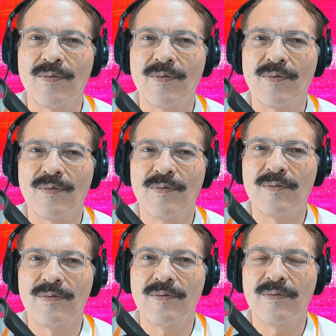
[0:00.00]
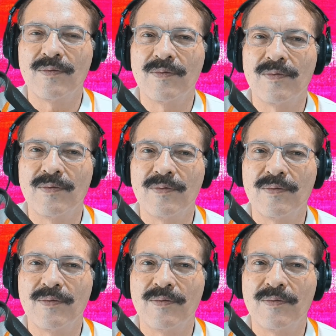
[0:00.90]

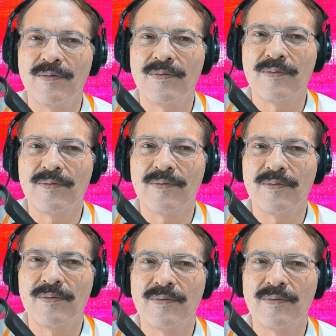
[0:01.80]
[no speech]